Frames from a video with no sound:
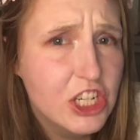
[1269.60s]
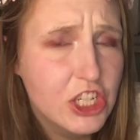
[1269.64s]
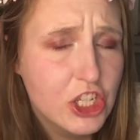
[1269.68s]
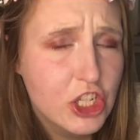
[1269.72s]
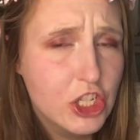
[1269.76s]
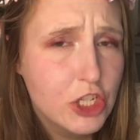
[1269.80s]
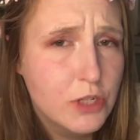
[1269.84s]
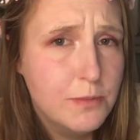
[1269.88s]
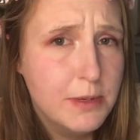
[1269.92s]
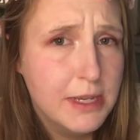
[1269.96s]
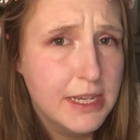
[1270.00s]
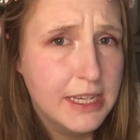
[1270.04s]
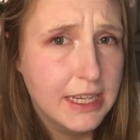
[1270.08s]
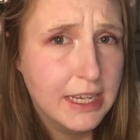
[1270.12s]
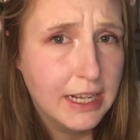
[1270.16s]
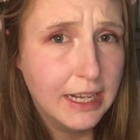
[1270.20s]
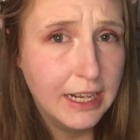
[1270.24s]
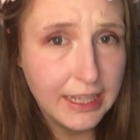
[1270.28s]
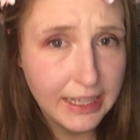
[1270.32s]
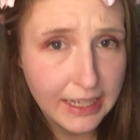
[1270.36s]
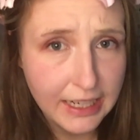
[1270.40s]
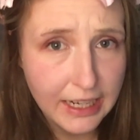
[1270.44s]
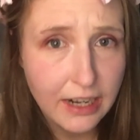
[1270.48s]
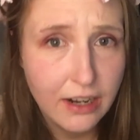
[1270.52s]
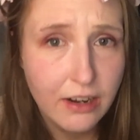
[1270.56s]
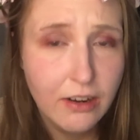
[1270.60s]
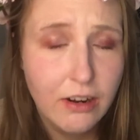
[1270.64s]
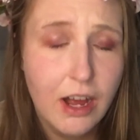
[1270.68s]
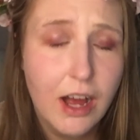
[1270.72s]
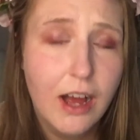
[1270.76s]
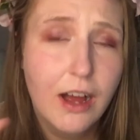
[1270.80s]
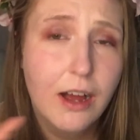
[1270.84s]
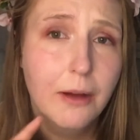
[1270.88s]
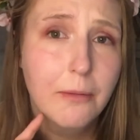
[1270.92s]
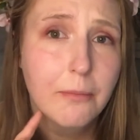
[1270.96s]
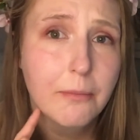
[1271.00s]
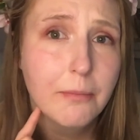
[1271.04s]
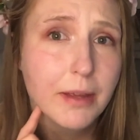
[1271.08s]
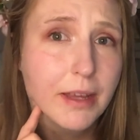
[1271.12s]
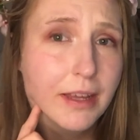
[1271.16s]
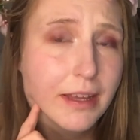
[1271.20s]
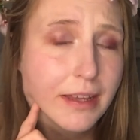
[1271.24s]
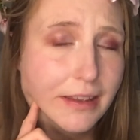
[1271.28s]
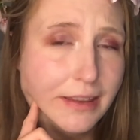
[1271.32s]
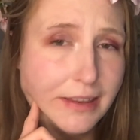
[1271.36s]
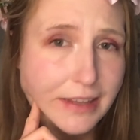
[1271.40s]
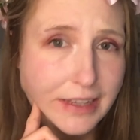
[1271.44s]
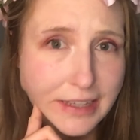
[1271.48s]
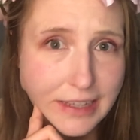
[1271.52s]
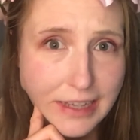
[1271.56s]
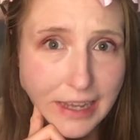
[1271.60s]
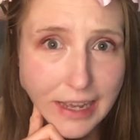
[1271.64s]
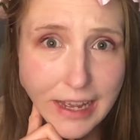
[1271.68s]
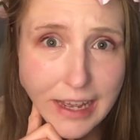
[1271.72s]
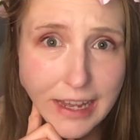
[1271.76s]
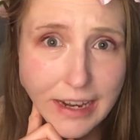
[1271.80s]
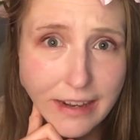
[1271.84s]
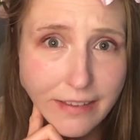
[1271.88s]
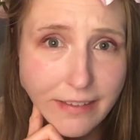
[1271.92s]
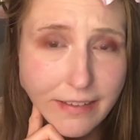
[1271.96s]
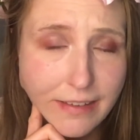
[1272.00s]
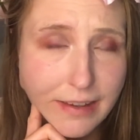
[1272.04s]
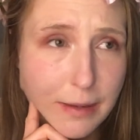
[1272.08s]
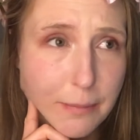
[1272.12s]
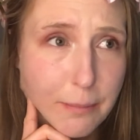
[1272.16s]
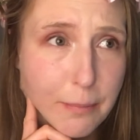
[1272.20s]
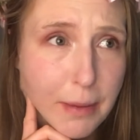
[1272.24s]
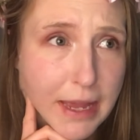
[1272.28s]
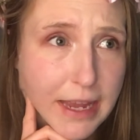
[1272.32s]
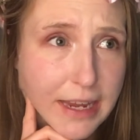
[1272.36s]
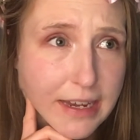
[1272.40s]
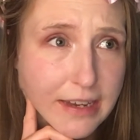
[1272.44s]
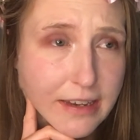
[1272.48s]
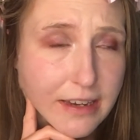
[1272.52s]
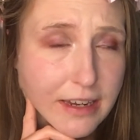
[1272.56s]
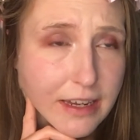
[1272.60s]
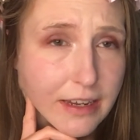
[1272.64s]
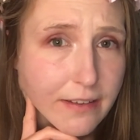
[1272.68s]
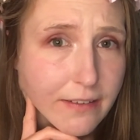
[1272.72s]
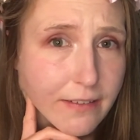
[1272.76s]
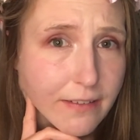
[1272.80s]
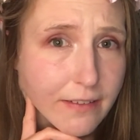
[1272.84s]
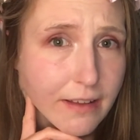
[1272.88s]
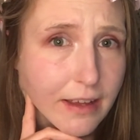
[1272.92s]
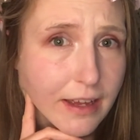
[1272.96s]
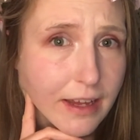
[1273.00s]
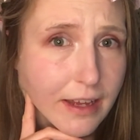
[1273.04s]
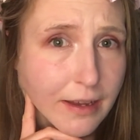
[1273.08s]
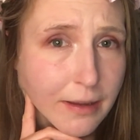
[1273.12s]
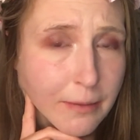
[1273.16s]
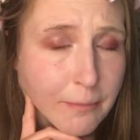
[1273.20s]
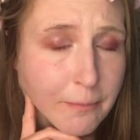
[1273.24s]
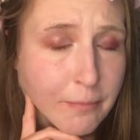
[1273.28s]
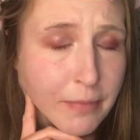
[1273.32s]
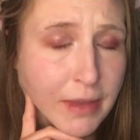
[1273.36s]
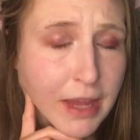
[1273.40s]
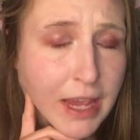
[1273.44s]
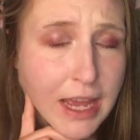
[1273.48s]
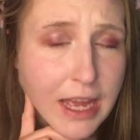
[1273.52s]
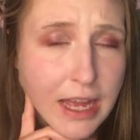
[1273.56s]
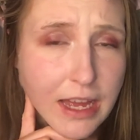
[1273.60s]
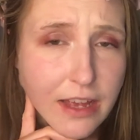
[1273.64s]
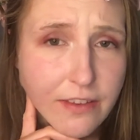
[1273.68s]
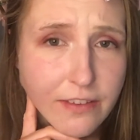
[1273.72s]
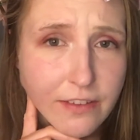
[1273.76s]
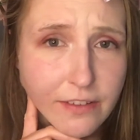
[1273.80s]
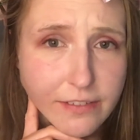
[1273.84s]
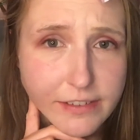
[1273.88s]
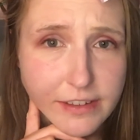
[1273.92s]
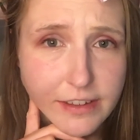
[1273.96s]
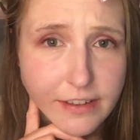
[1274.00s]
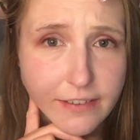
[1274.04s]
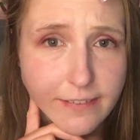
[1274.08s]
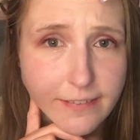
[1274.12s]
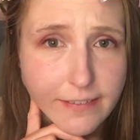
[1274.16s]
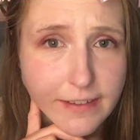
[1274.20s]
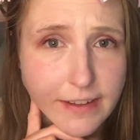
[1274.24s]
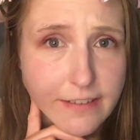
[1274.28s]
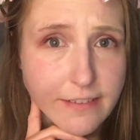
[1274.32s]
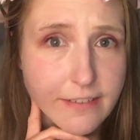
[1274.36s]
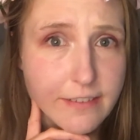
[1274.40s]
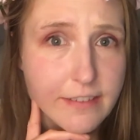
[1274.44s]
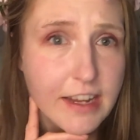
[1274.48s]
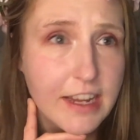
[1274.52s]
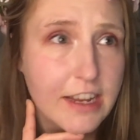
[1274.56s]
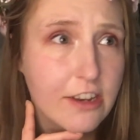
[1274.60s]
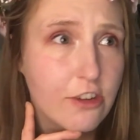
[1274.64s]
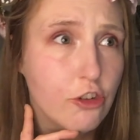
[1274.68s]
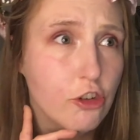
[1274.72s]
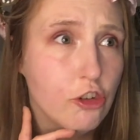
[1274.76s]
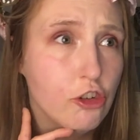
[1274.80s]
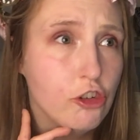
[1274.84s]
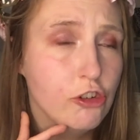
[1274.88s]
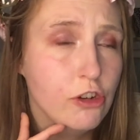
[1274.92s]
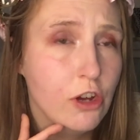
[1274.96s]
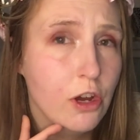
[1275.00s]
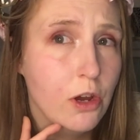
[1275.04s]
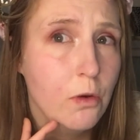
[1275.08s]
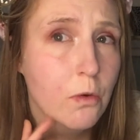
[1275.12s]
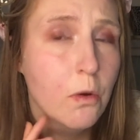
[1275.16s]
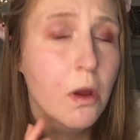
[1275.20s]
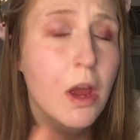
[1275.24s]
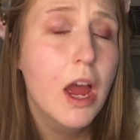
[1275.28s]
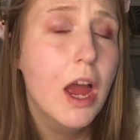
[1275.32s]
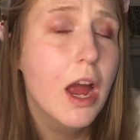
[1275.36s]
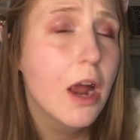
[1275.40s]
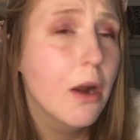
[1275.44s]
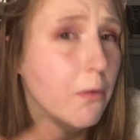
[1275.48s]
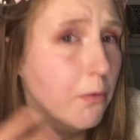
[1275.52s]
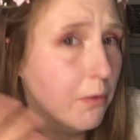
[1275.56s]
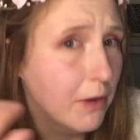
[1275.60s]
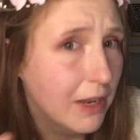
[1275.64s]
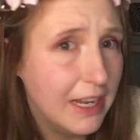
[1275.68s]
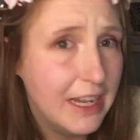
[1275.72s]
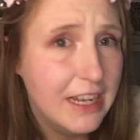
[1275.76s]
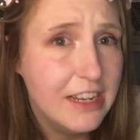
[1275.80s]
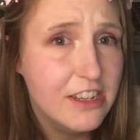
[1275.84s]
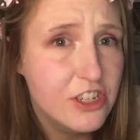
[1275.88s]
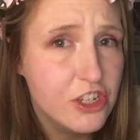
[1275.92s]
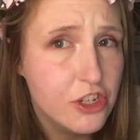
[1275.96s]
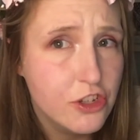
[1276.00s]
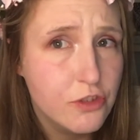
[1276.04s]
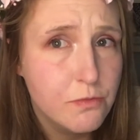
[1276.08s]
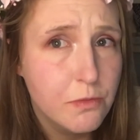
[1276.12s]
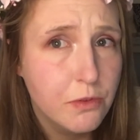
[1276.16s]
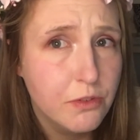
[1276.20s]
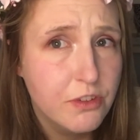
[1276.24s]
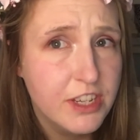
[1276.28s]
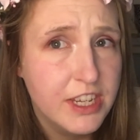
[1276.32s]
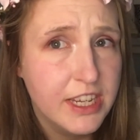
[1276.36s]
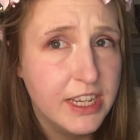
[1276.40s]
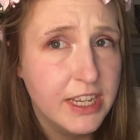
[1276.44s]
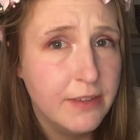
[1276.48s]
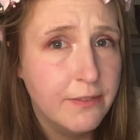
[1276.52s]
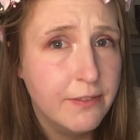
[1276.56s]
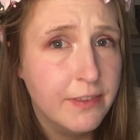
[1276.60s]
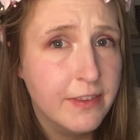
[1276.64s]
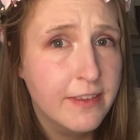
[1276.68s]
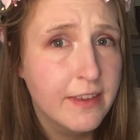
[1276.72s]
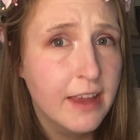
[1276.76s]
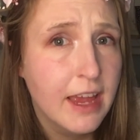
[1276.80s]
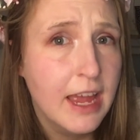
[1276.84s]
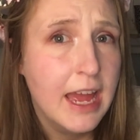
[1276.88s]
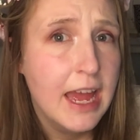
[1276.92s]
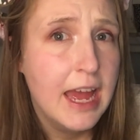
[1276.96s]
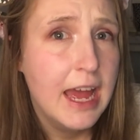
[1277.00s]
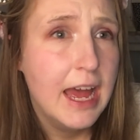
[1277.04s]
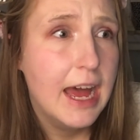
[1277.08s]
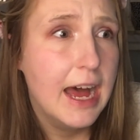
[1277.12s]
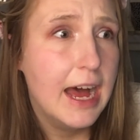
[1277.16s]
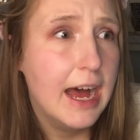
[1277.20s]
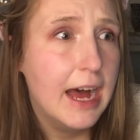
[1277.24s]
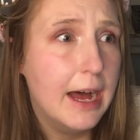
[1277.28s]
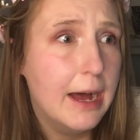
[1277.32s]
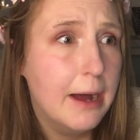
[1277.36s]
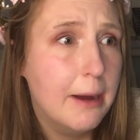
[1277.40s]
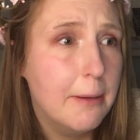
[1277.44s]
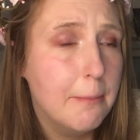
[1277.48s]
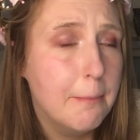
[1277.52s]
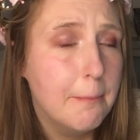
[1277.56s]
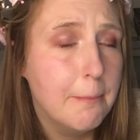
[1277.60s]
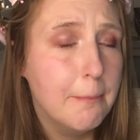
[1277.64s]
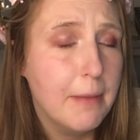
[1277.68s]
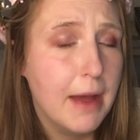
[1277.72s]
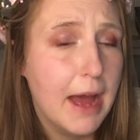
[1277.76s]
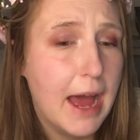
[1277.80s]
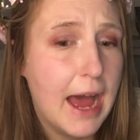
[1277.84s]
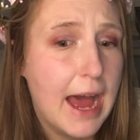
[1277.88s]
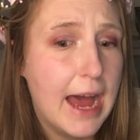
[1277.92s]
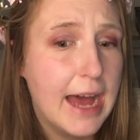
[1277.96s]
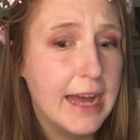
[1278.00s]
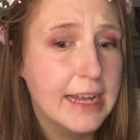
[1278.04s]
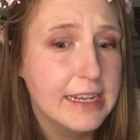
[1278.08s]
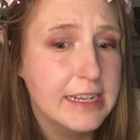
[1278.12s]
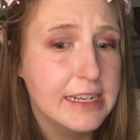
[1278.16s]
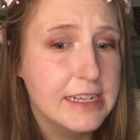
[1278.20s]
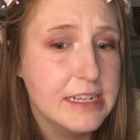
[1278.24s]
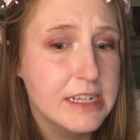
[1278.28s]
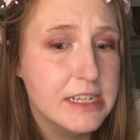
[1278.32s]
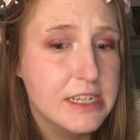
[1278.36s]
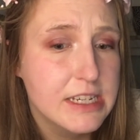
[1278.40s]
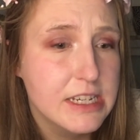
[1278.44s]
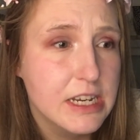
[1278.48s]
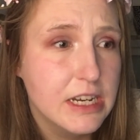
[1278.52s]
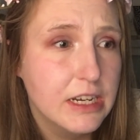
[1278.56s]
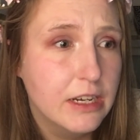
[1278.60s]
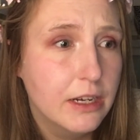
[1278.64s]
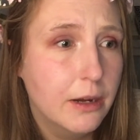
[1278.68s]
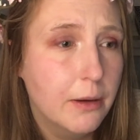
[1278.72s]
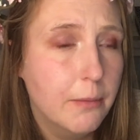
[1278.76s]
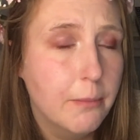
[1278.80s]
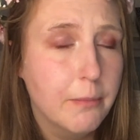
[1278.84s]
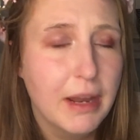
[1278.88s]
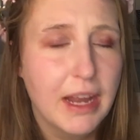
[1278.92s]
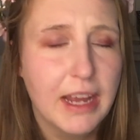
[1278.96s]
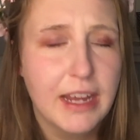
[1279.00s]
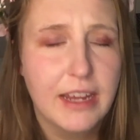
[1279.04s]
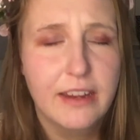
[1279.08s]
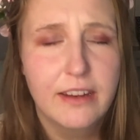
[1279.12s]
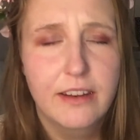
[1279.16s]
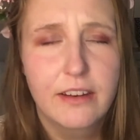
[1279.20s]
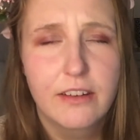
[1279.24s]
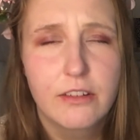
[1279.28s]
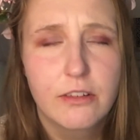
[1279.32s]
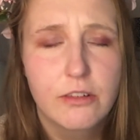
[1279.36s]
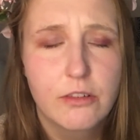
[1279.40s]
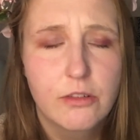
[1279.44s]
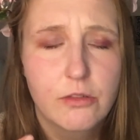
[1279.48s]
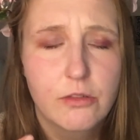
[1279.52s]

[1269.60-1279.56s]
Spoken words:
just to be clear, the Helsinki paintings such as this tend to show religious motifs and like